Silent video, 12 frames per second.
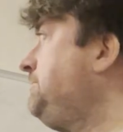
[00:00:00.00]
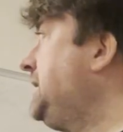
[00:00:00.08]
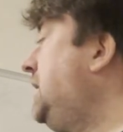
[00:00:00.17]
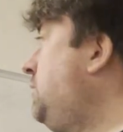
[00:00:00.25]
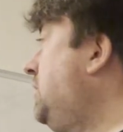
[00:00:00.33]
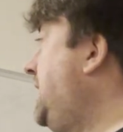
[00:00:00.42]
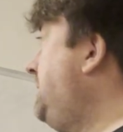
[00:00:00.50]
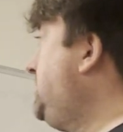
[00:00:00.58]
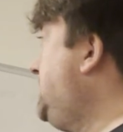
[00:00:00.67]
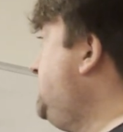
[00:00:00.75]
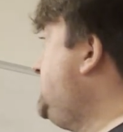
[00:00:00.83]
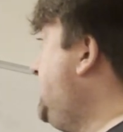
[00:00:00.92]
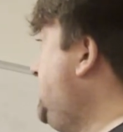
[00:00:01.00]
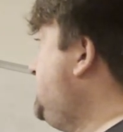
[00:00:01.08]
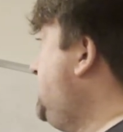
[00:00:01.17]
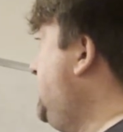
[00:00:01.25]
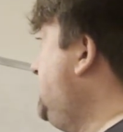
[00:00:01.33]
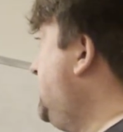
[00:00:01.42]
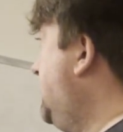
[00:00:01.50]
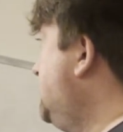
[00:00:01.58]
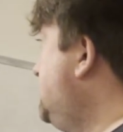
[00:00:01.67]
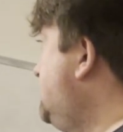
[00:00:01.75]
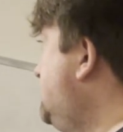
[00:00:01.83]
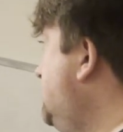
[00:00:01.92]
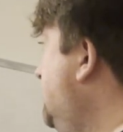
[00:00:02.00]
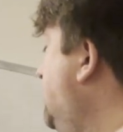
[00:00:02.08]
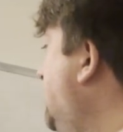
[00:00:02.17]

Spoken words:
And what MQTT does